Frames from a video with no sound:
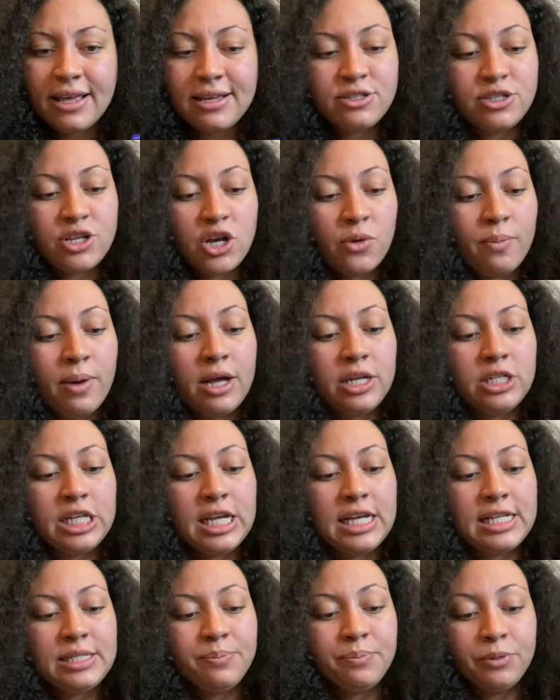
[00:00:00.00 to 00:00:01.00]
so much.
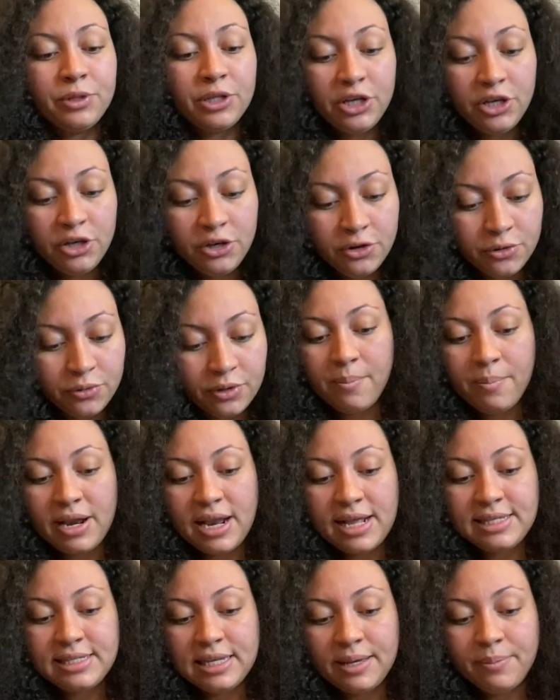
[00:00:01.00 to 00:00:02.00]
It's blue, but
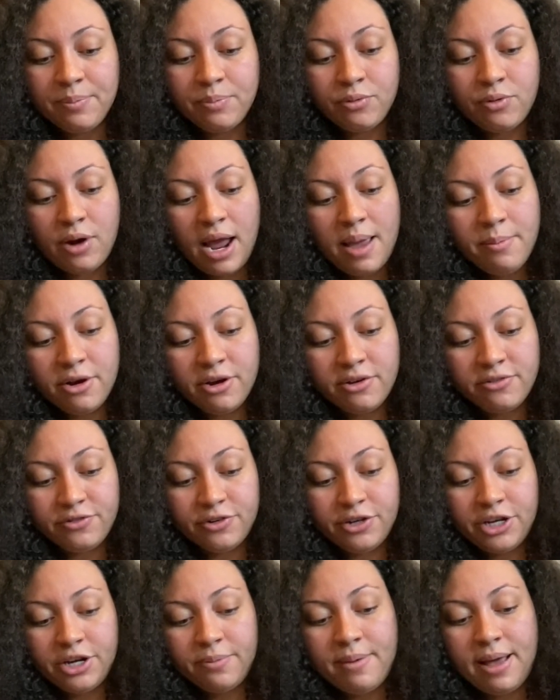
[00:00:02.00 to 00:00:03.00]
it's a primer
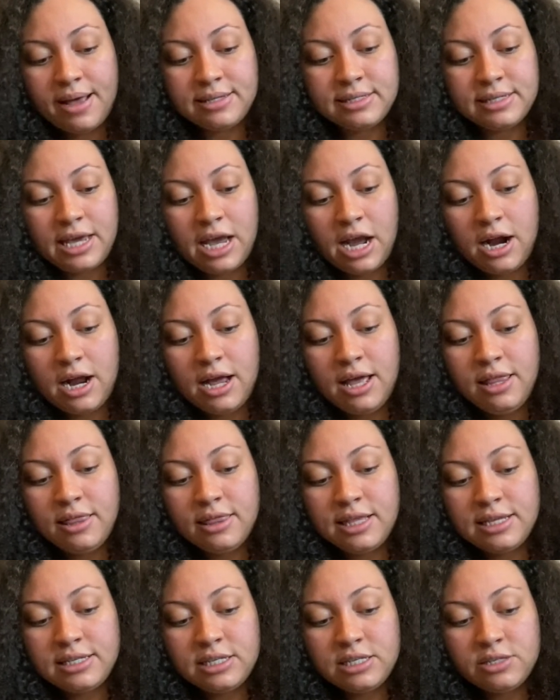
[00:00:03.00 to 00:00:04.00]
for your mascara.
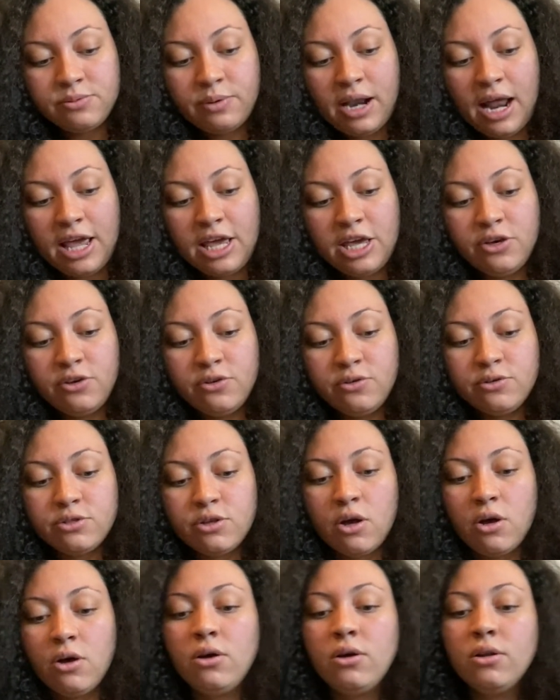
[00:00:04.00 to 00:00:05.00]
This is what I
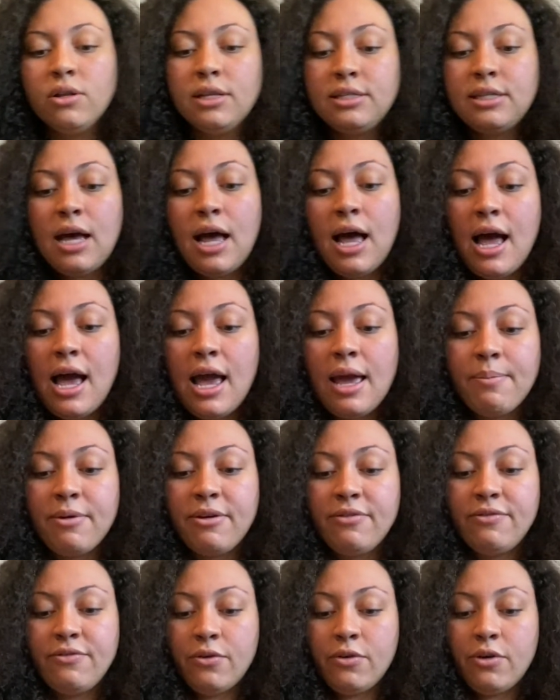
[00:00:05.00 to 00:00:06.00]
use all the time
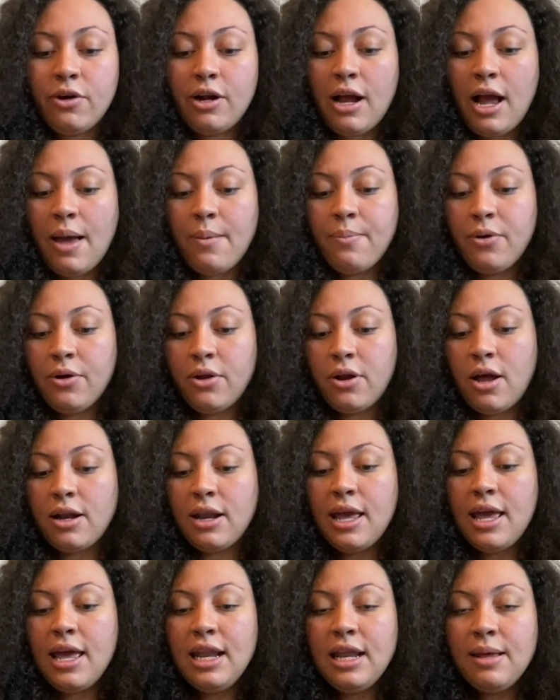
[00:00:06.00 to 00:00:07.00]
before I put
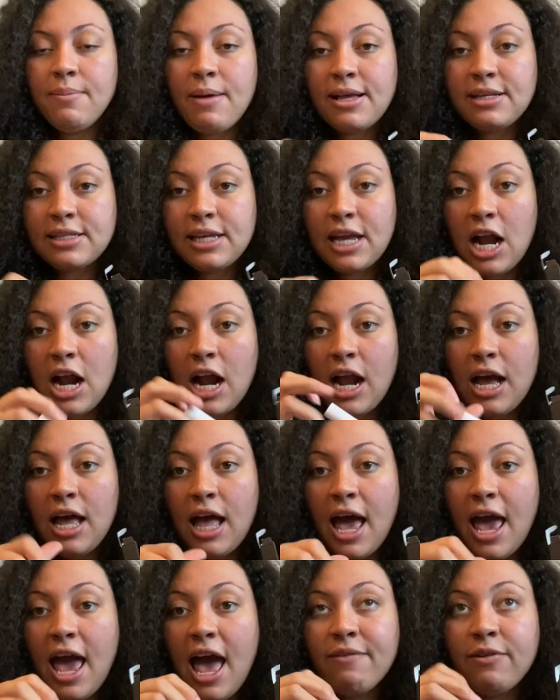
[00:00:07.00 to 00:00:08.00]
on any
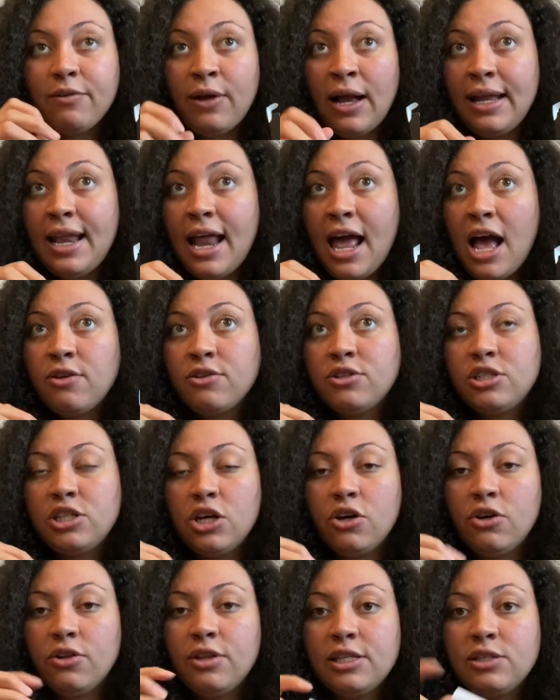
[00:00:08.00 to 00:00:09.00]
mascara. I have it right now,
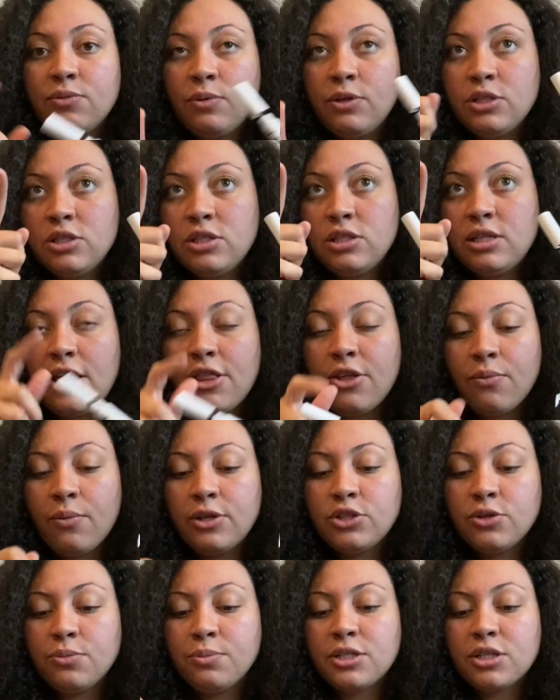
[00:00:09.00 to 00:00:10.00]
so this one's, the other
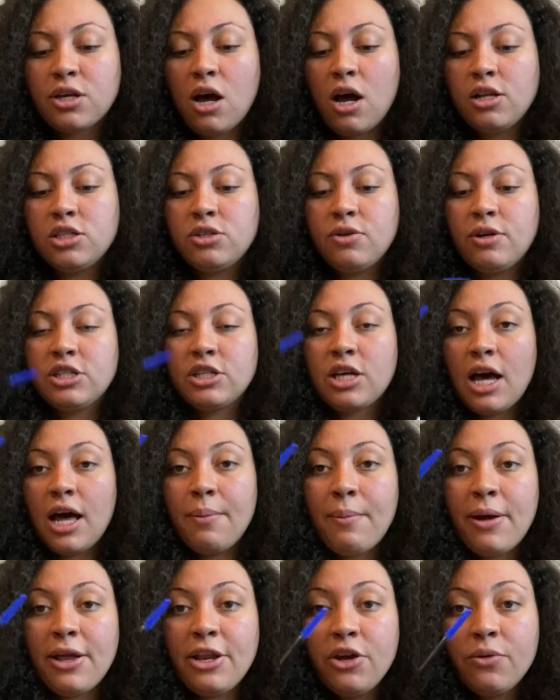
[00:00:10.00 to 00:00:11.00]
one's almost gone, so I just
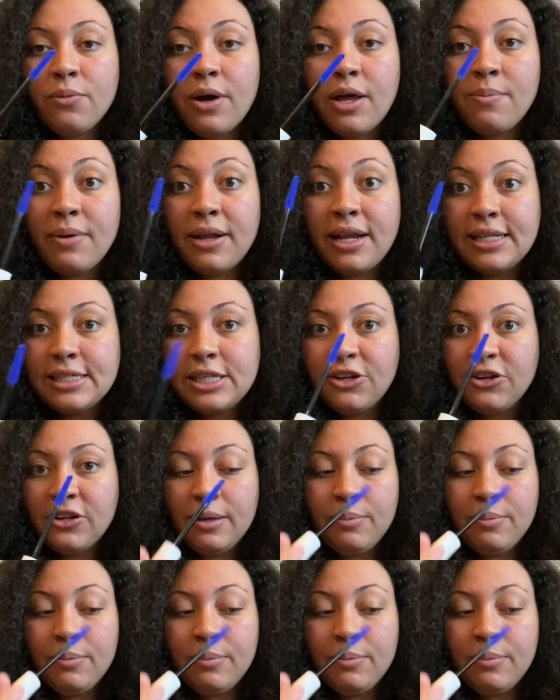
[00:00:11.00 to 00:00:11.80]
got my new one, but it's literally